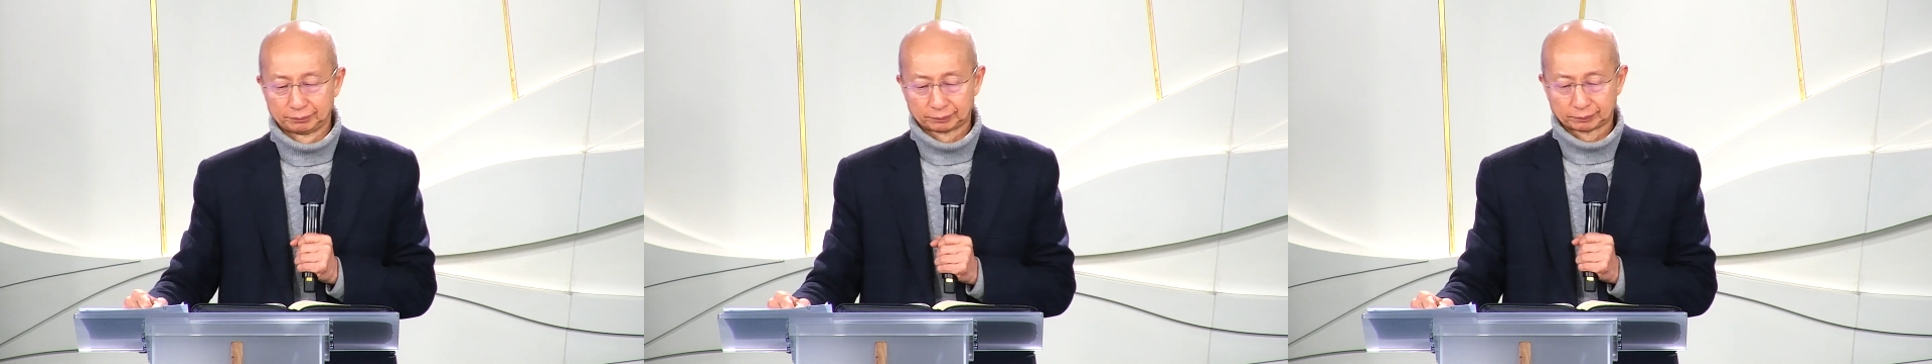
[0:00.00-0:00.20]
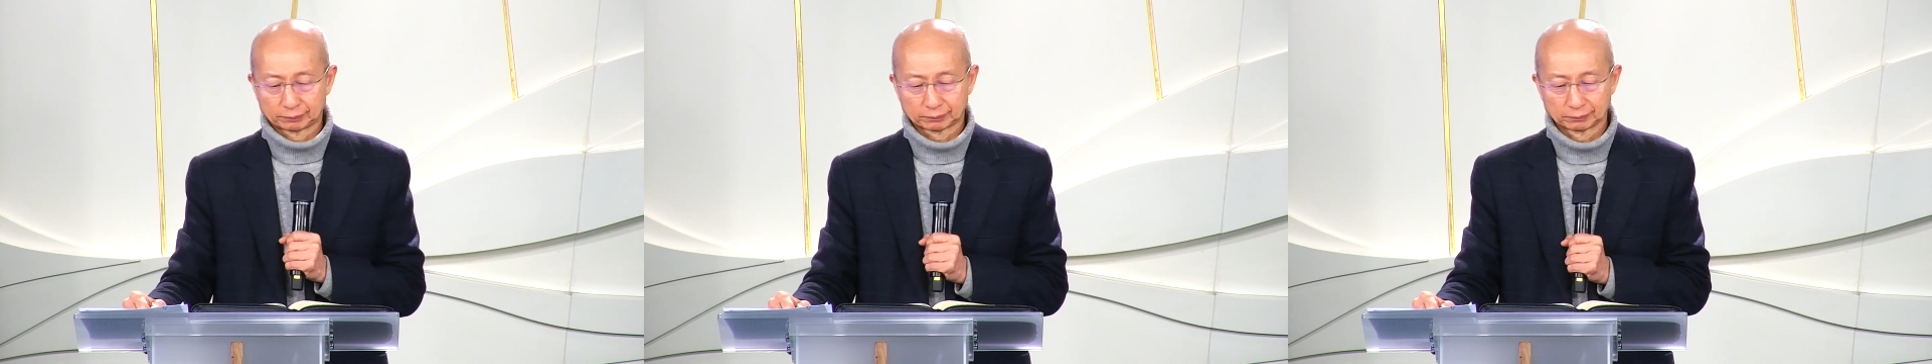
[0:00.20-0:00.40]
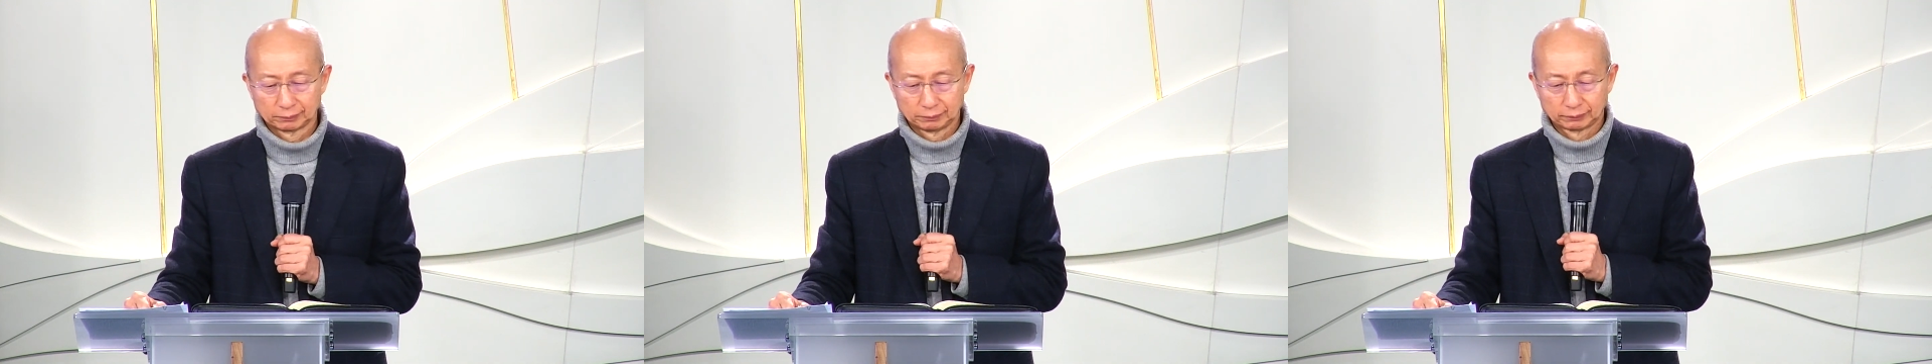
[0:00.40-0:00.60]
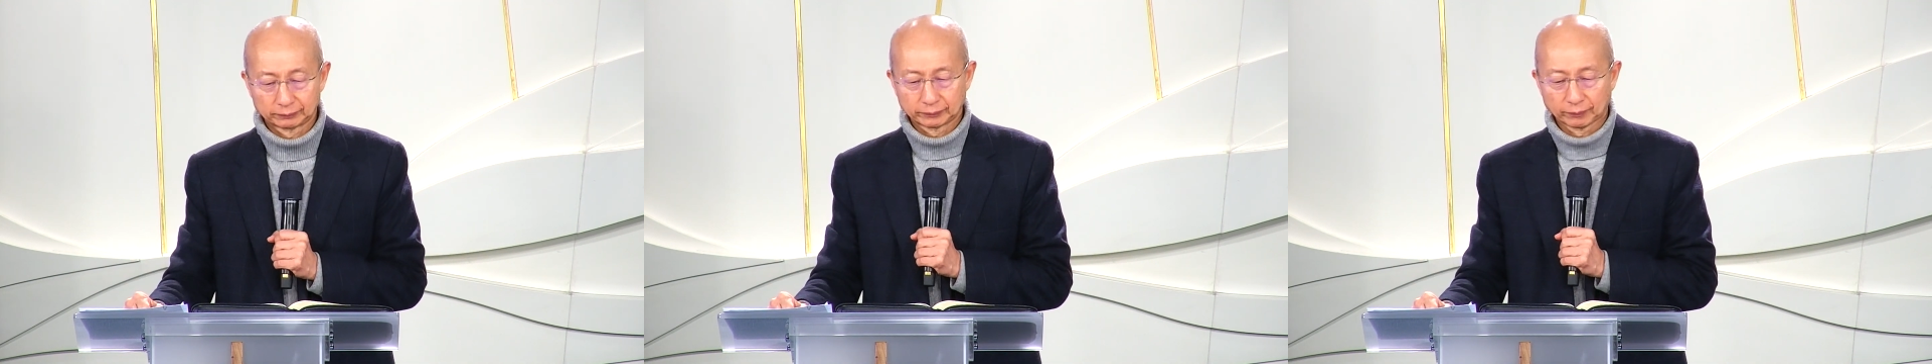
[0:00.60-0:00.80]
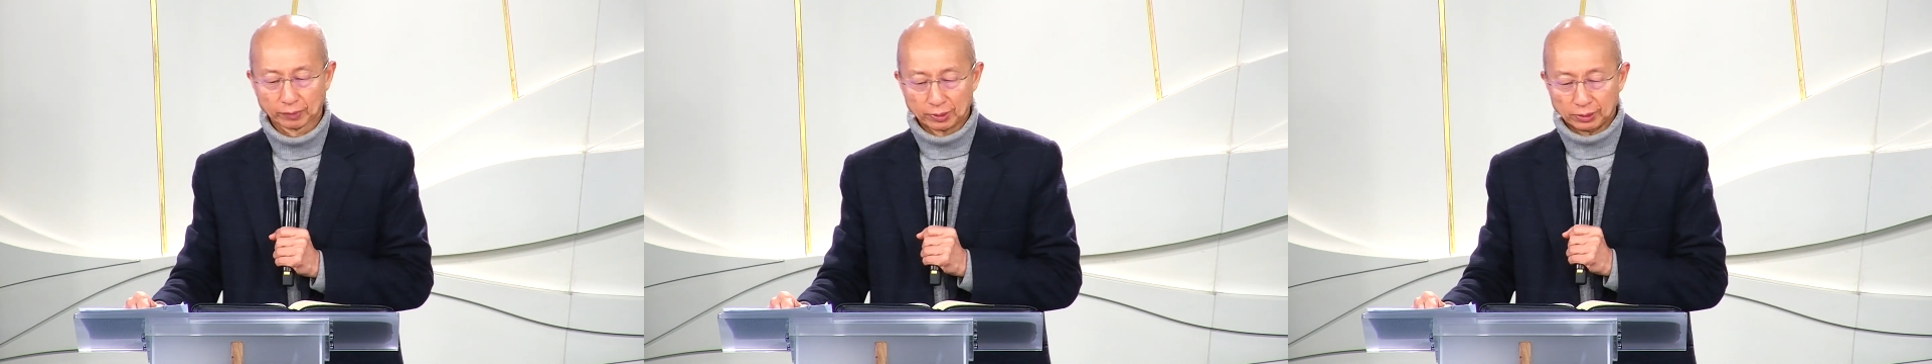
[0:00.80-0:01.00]
find it.
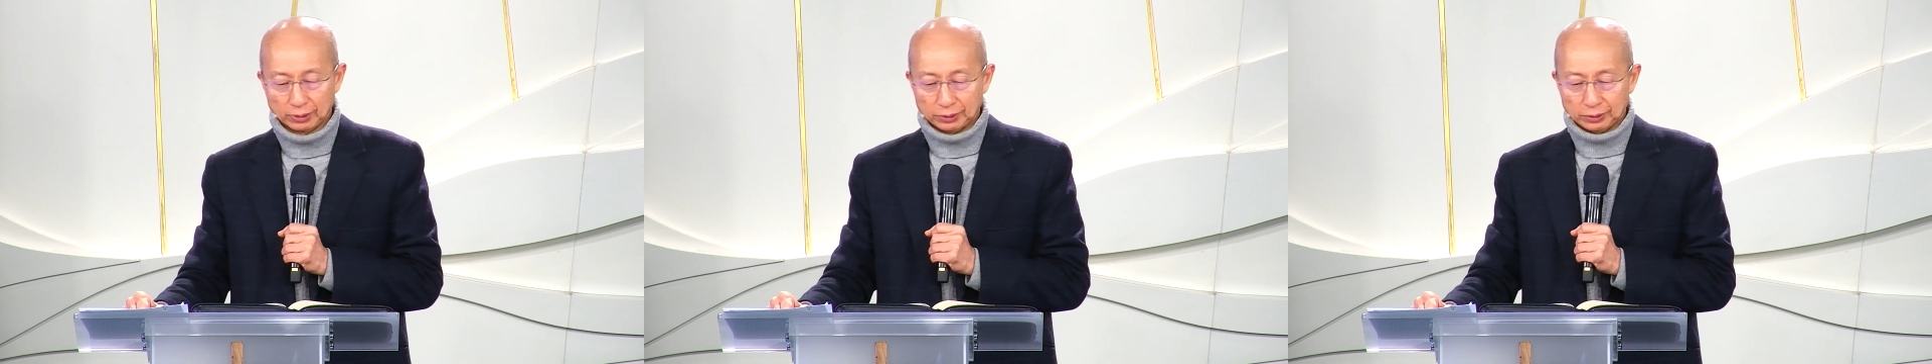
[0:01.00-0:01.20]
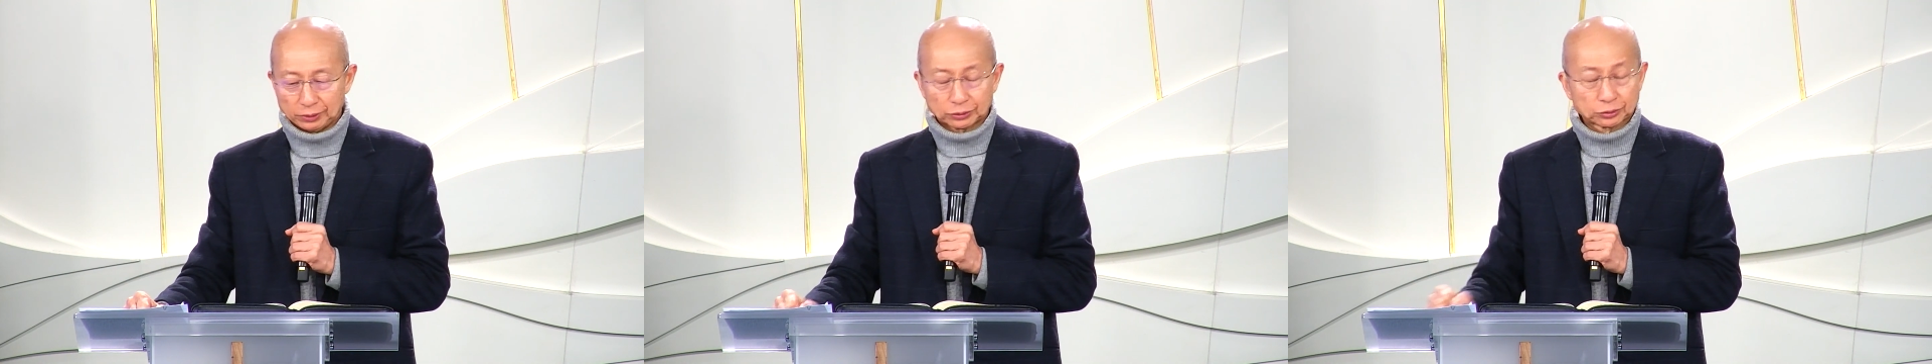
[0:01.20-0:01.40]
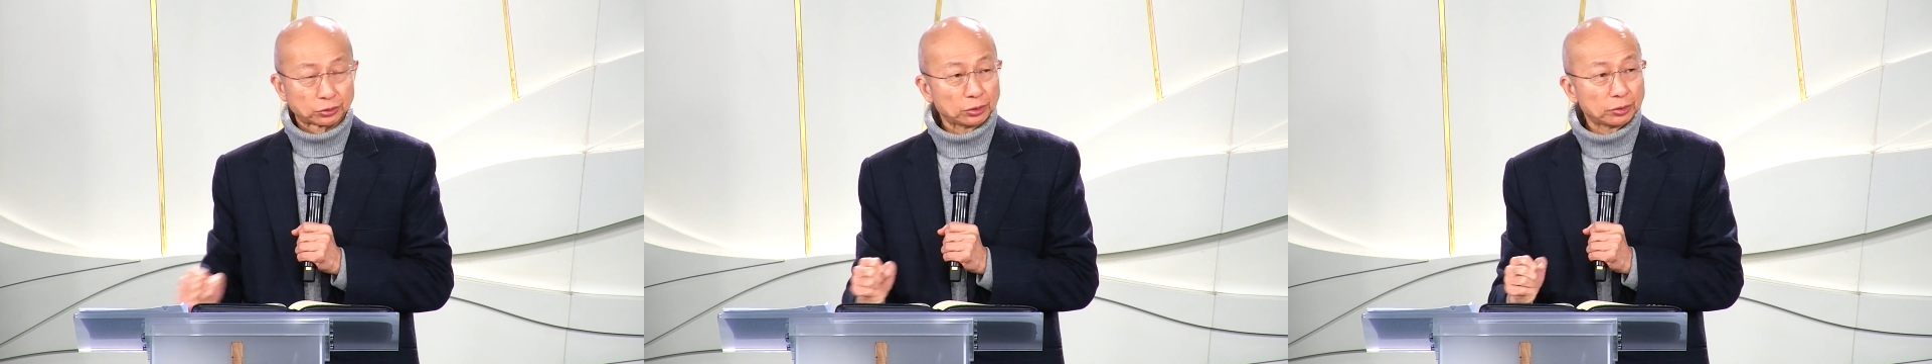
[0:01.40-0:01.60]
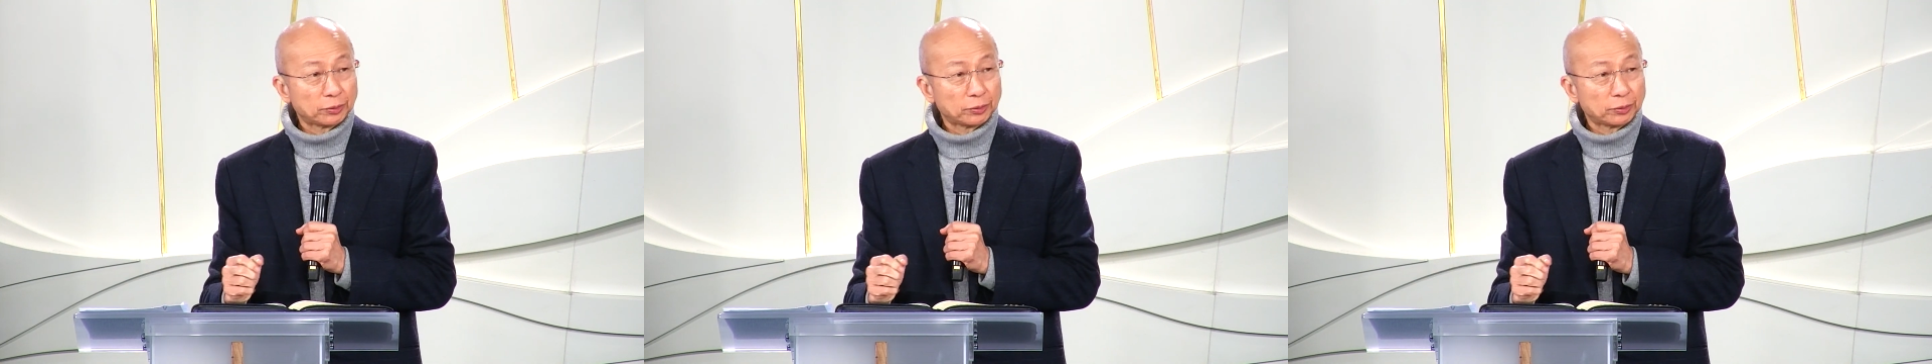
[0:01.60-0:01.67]
No one.